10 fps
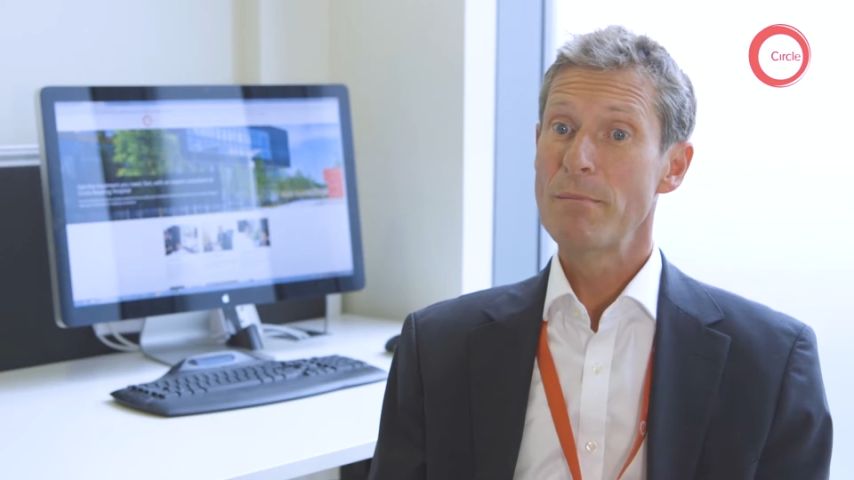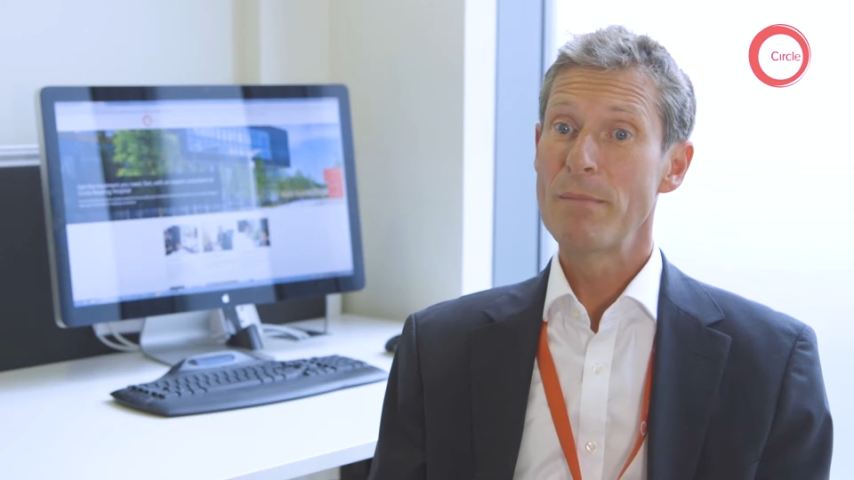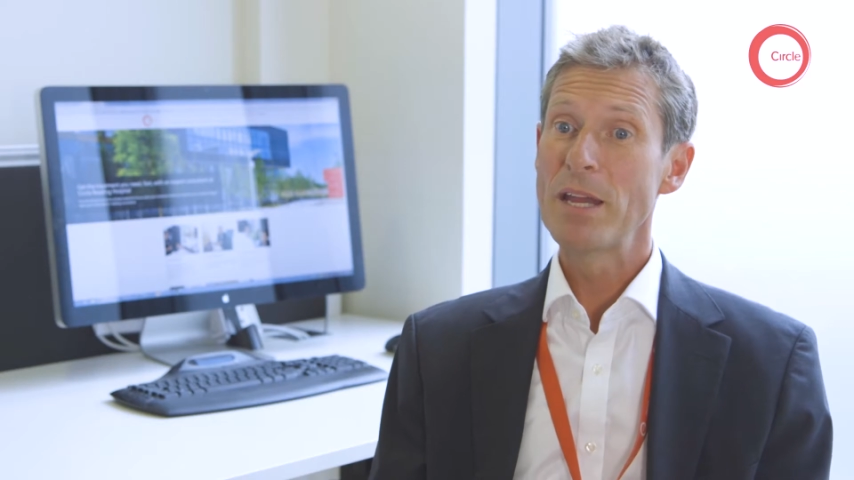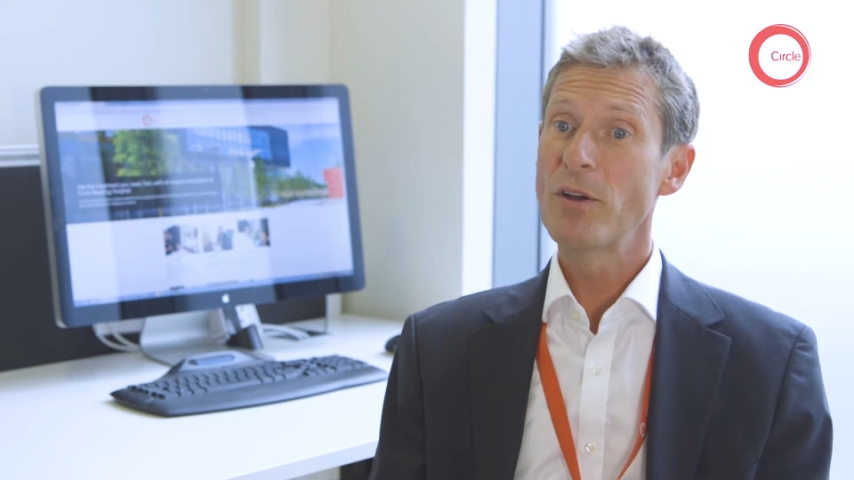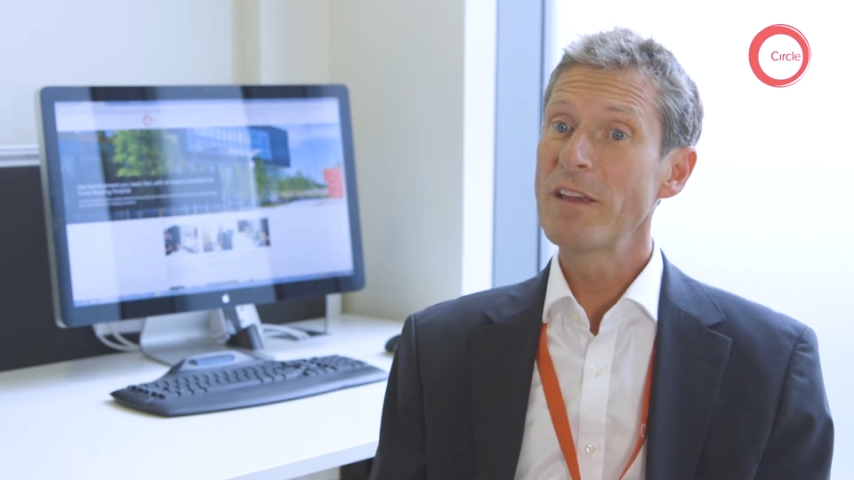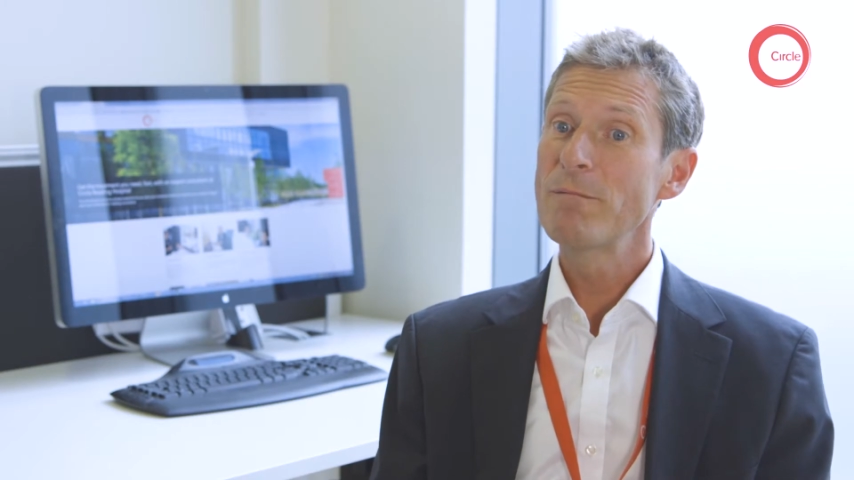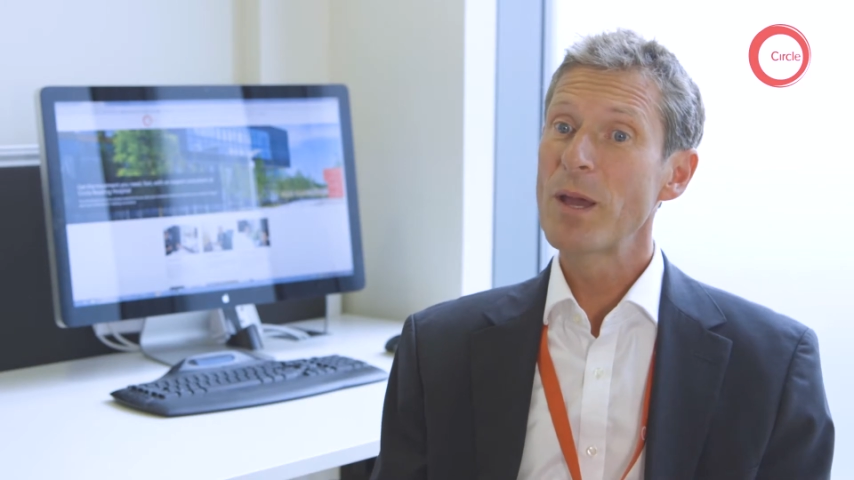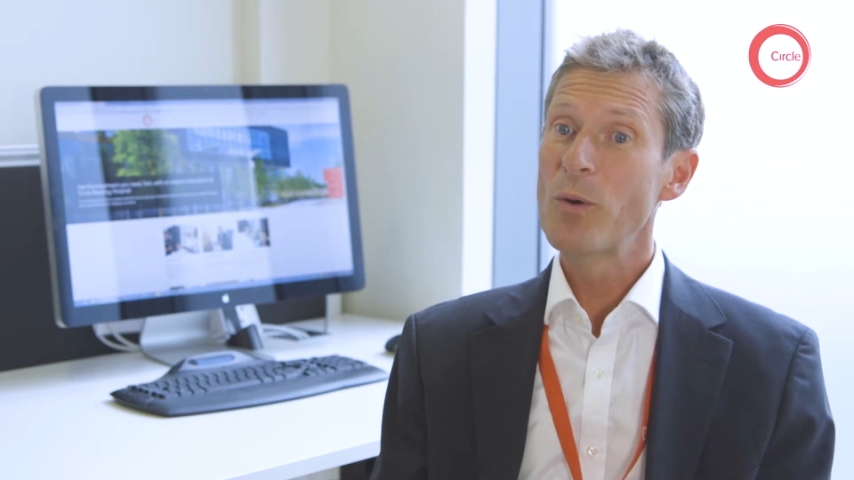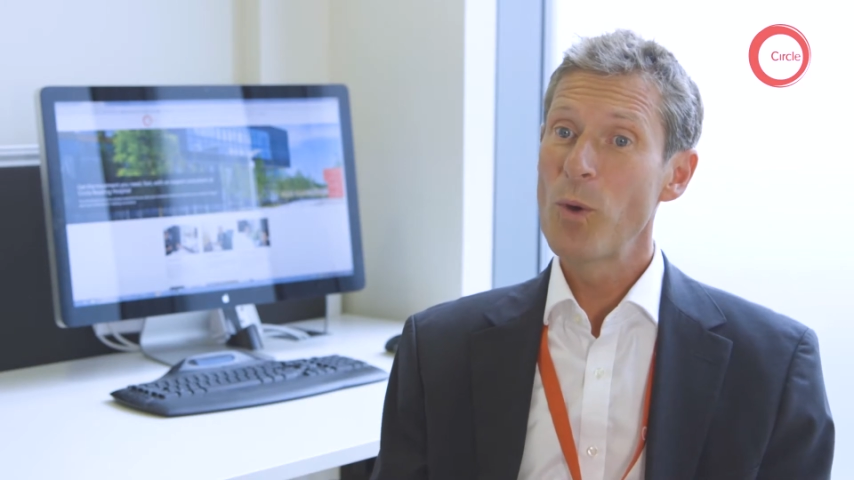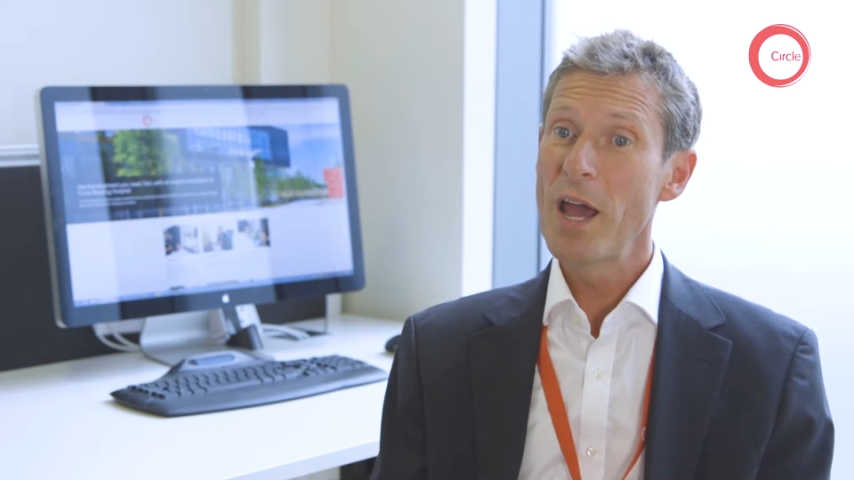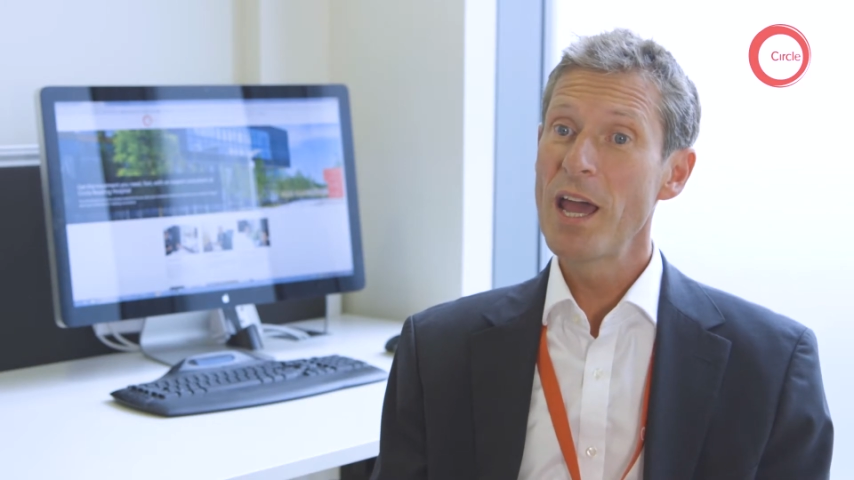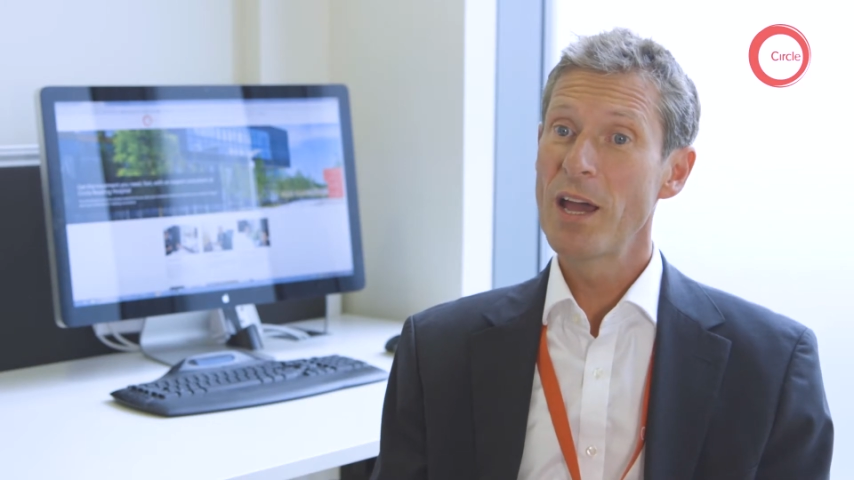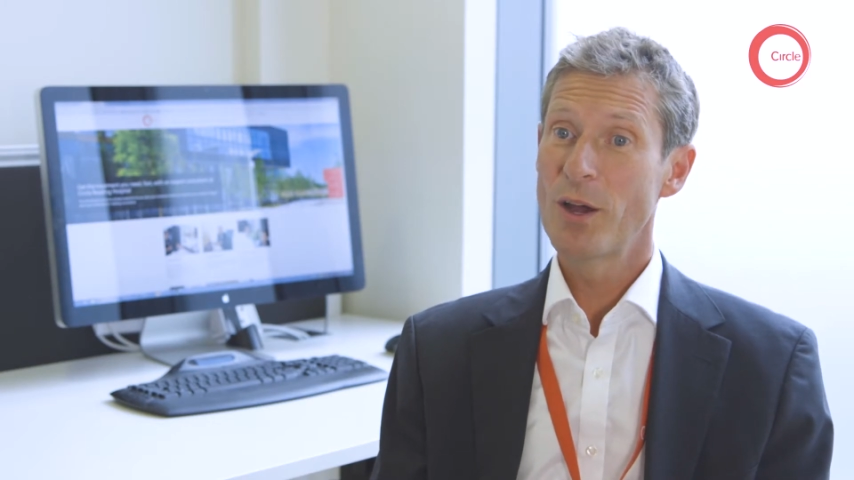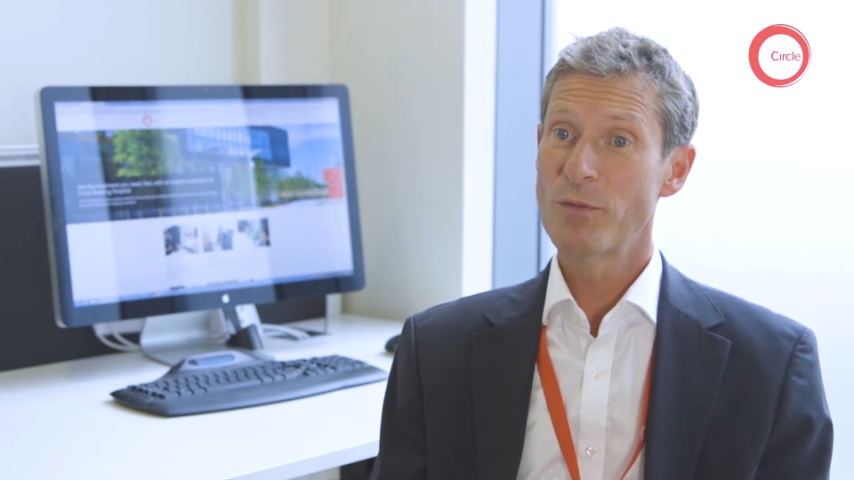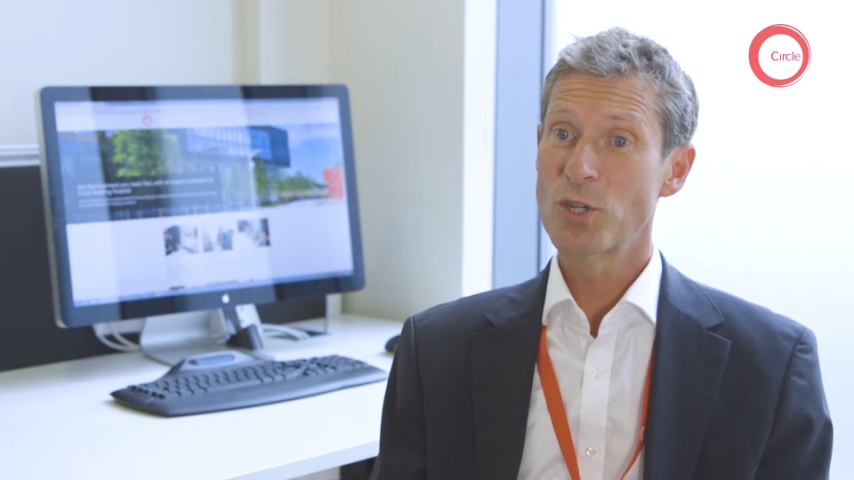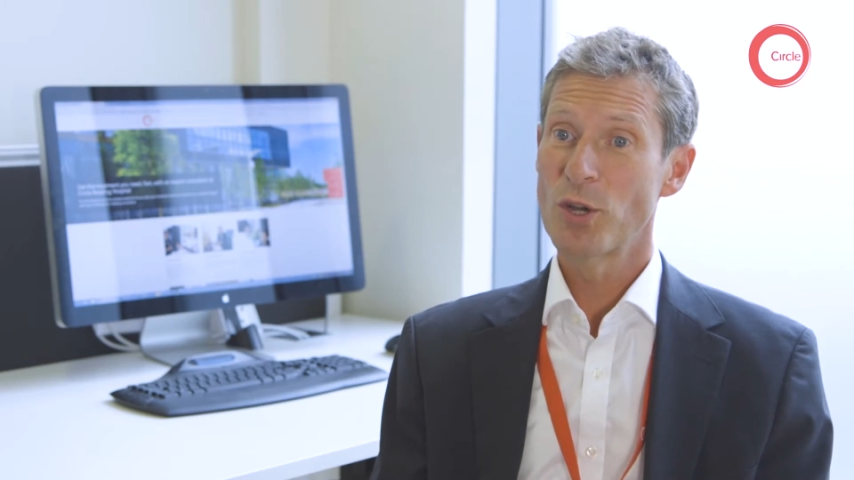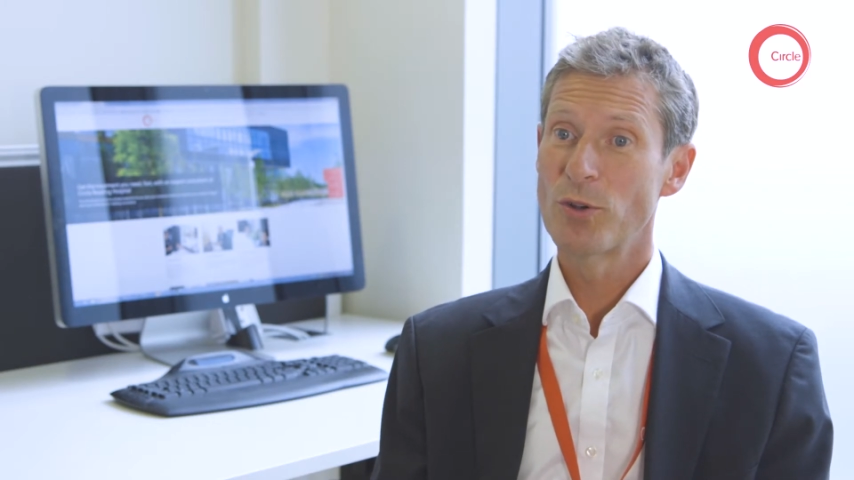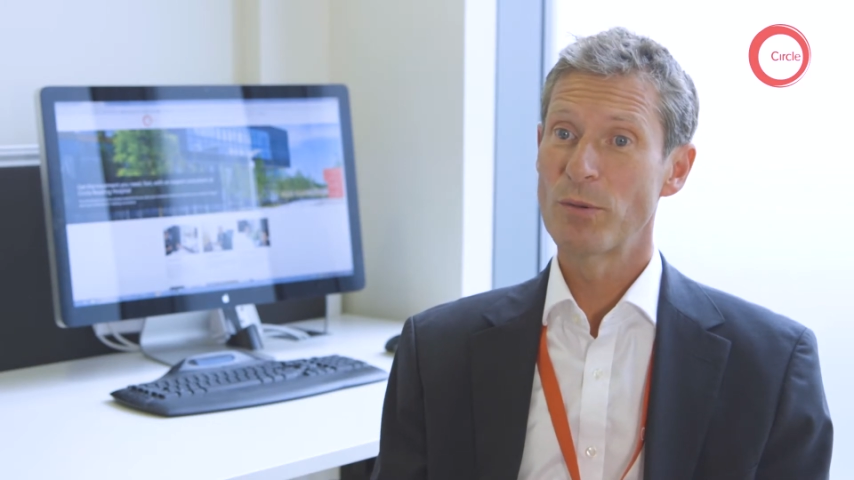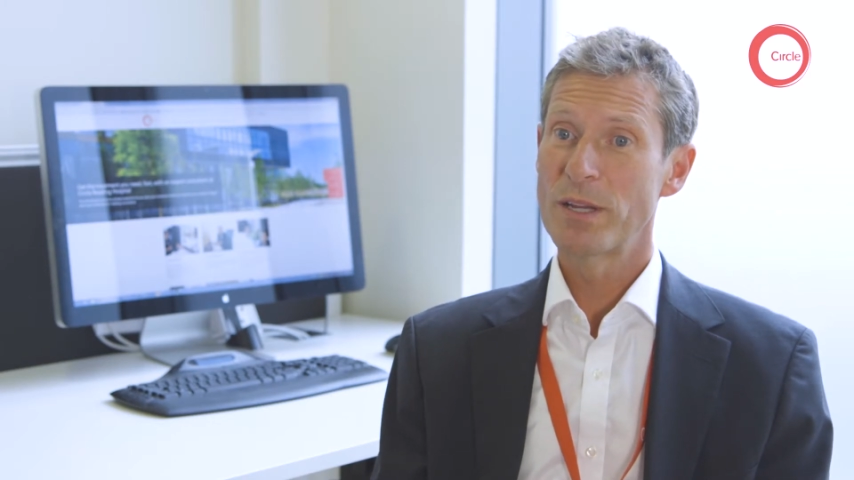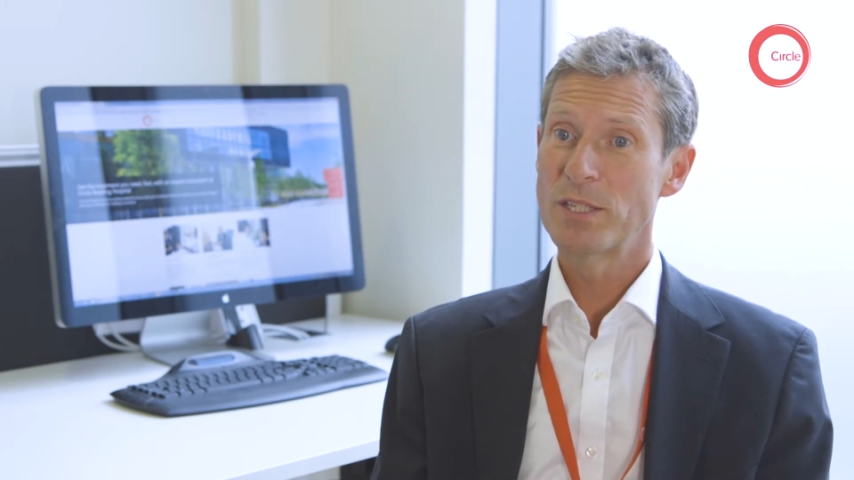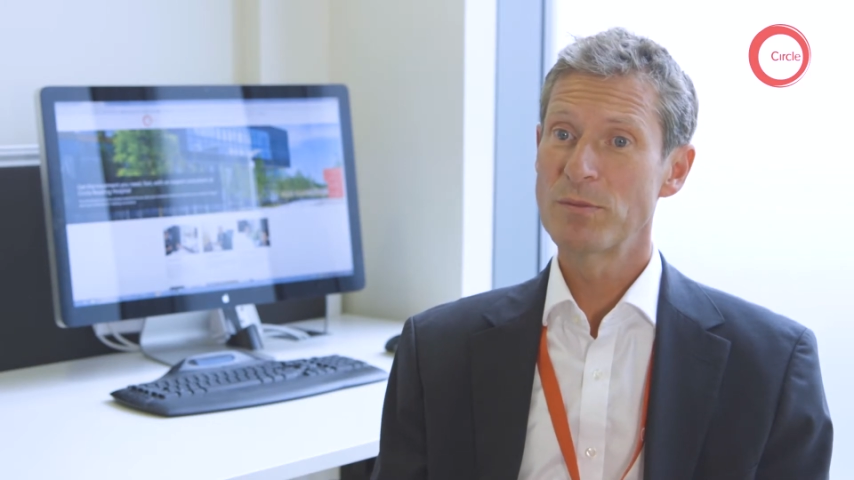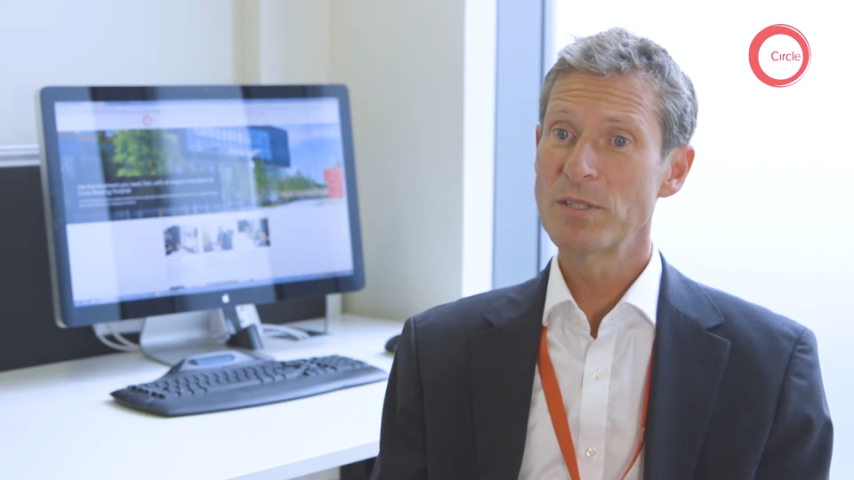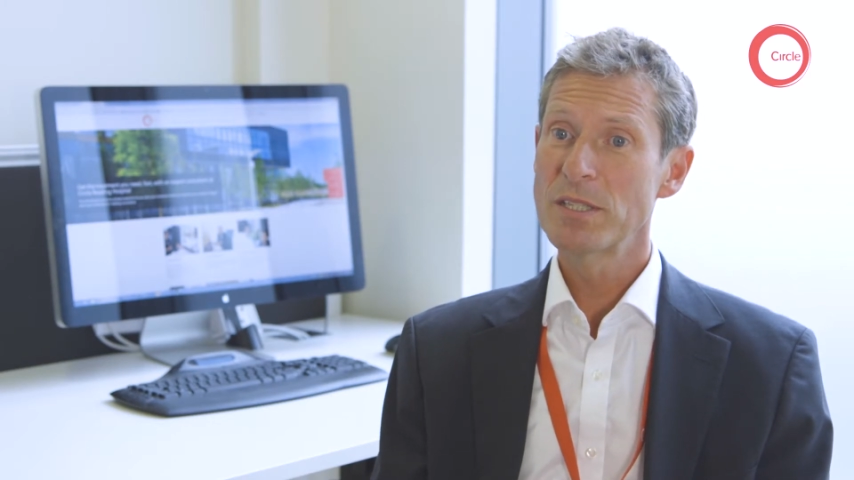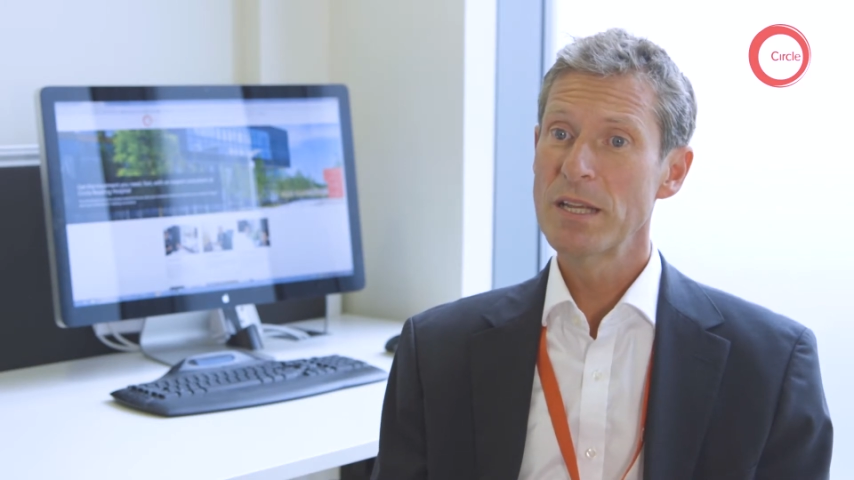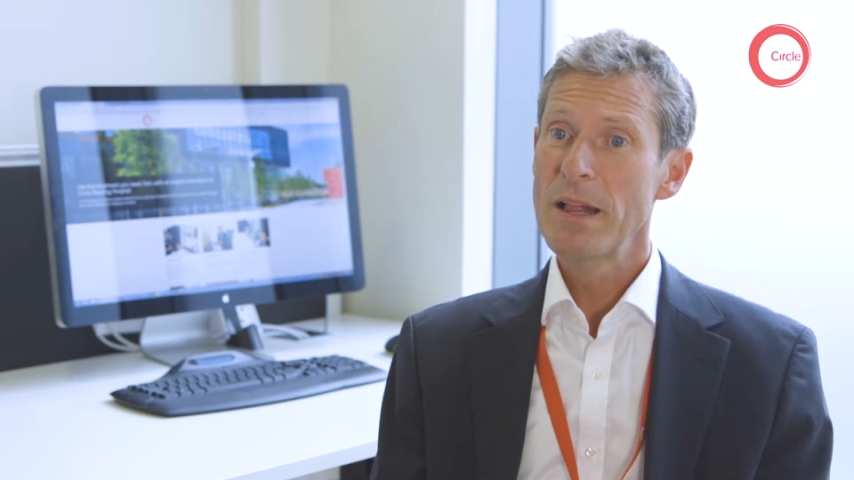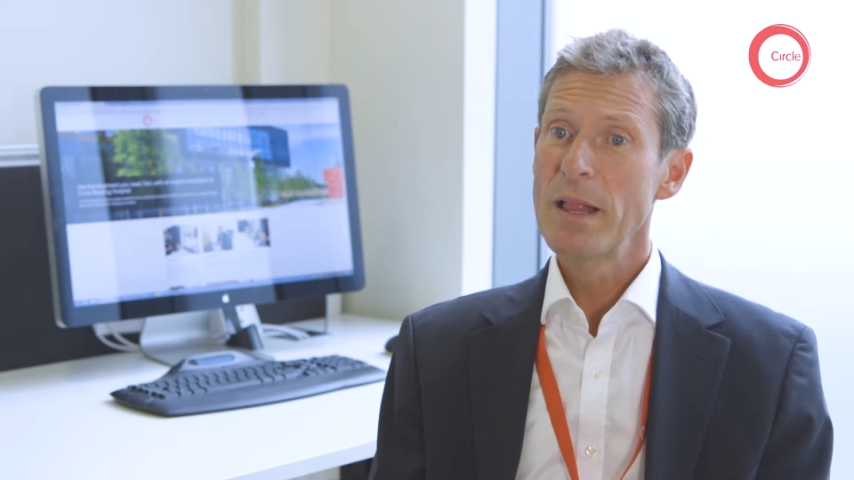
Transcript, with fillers: may not even be aware of shoulder replacements.